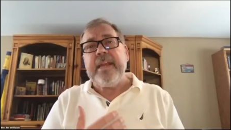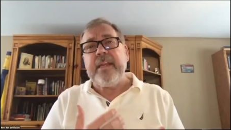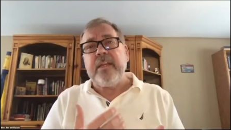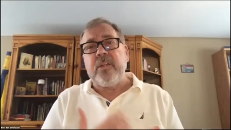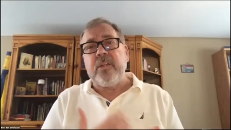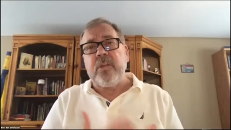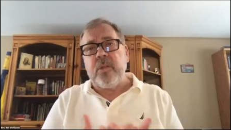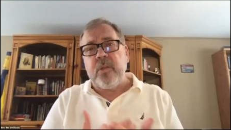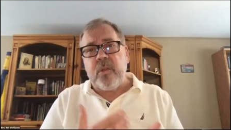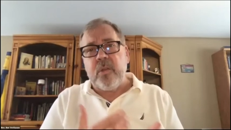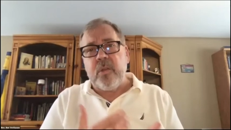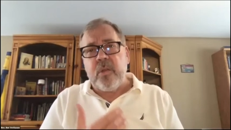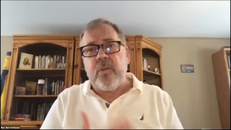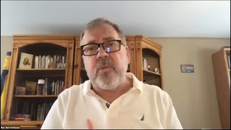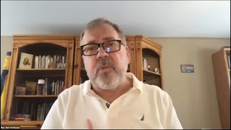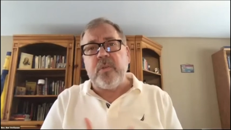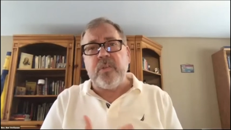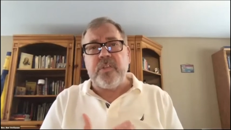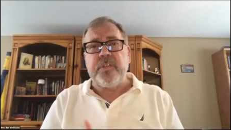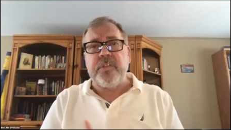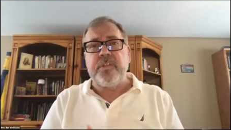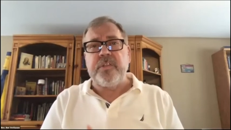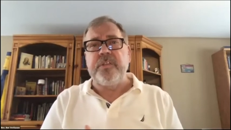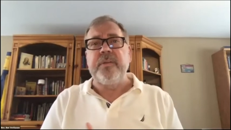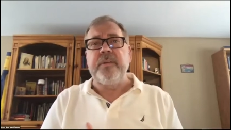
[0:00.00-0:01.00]
close
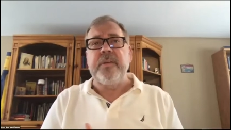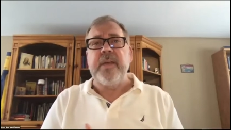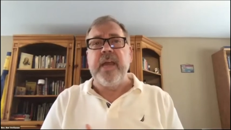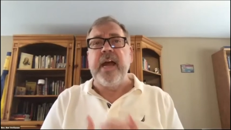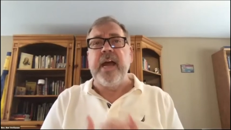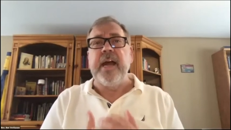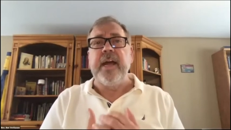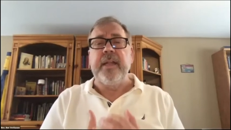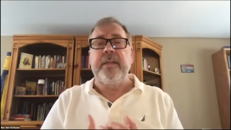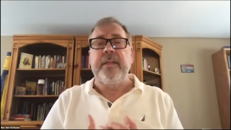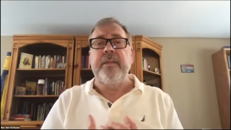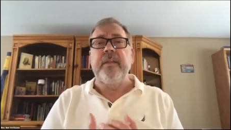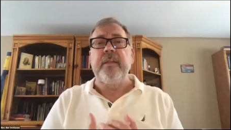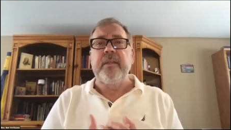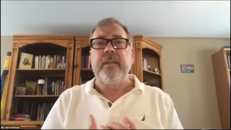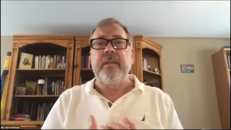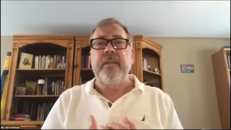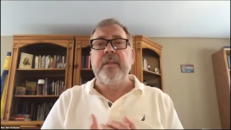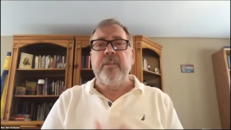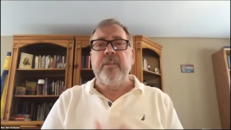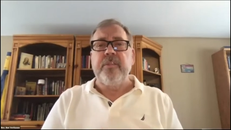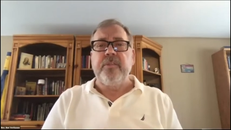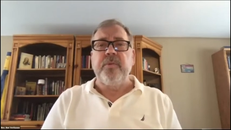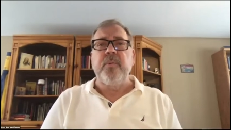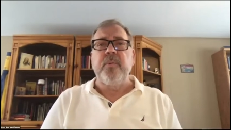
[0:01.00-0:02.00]
to God
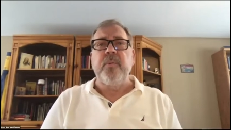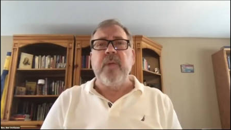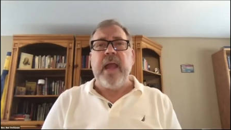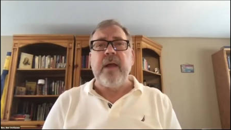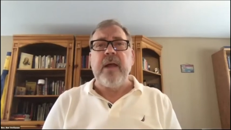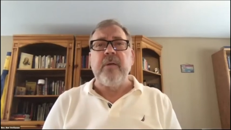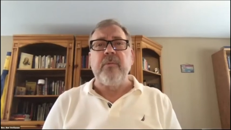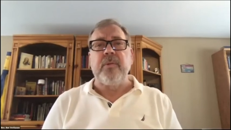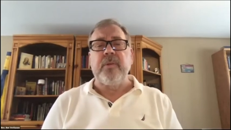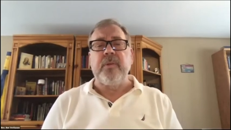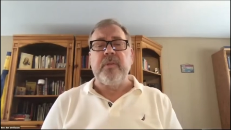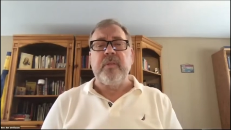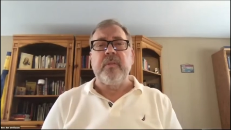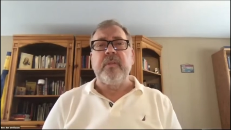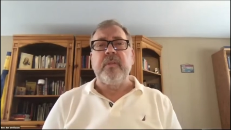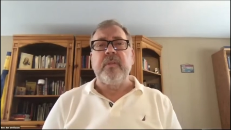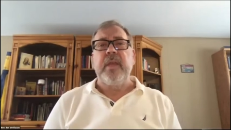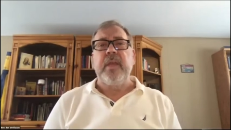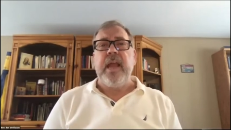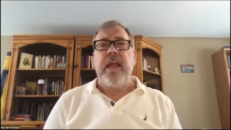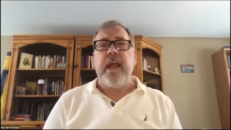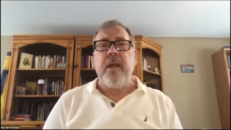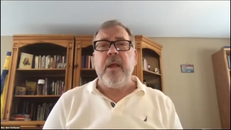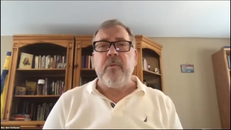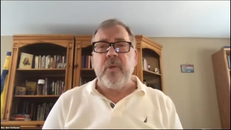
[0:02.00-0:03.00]
throughout
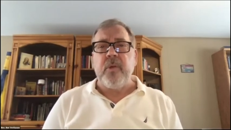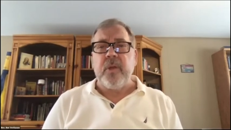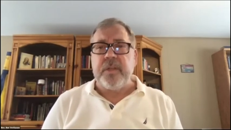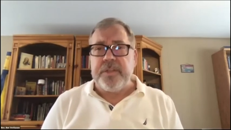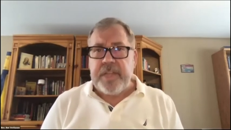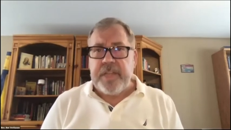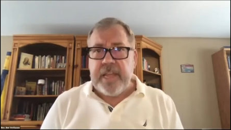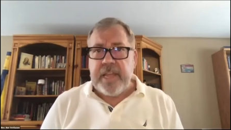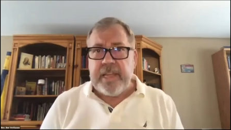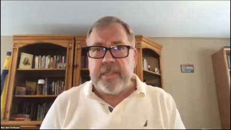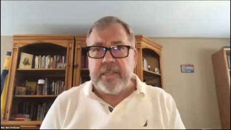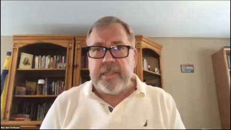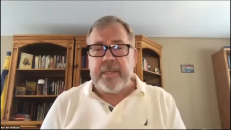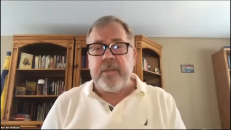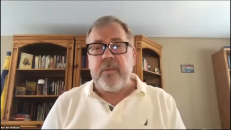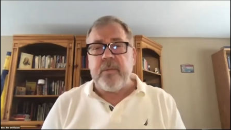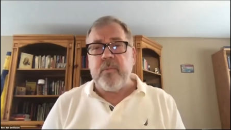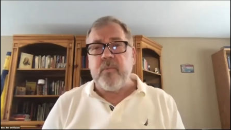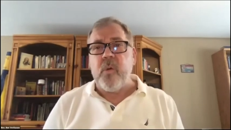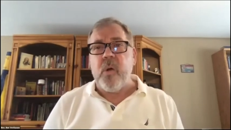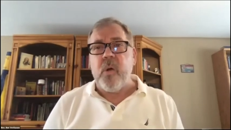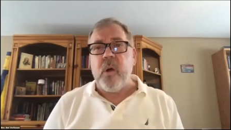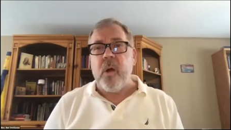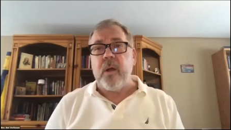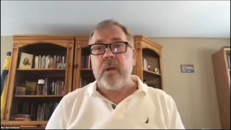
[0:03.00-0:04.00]
our daily
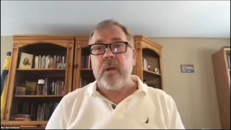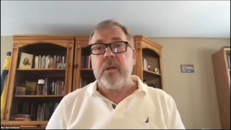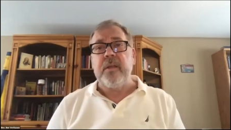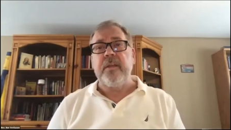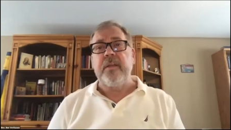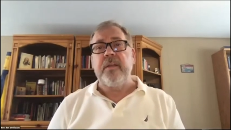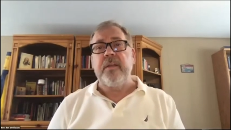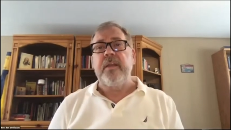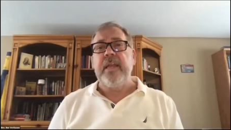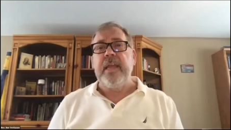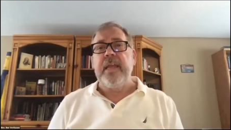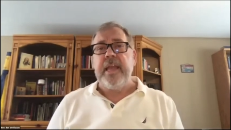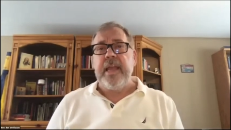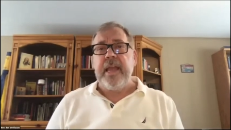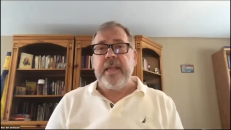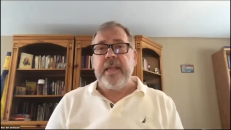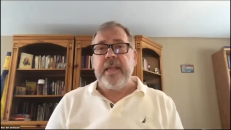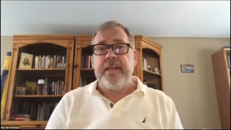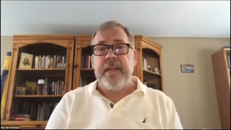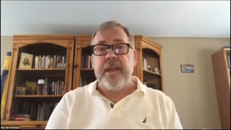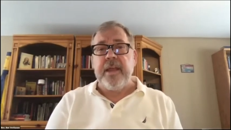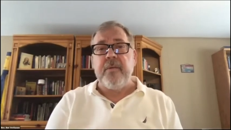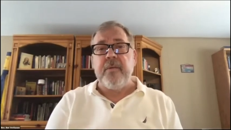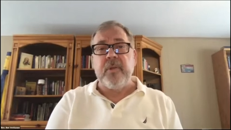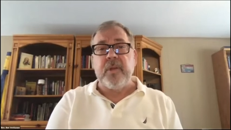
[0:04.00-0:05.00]
walk and
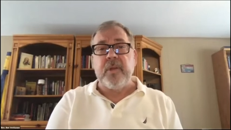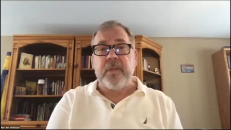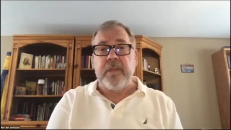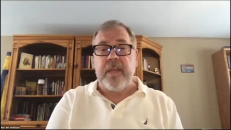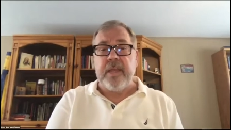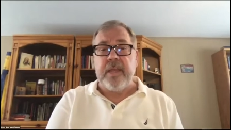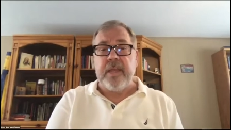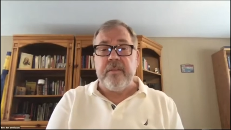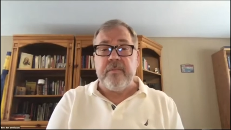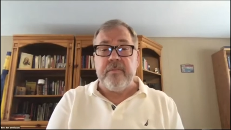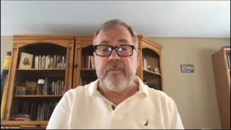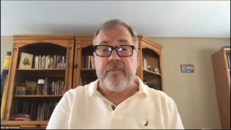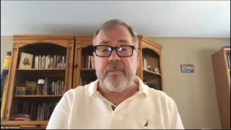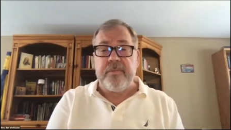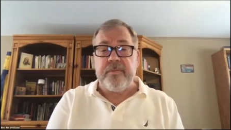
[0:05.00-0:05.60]
our life.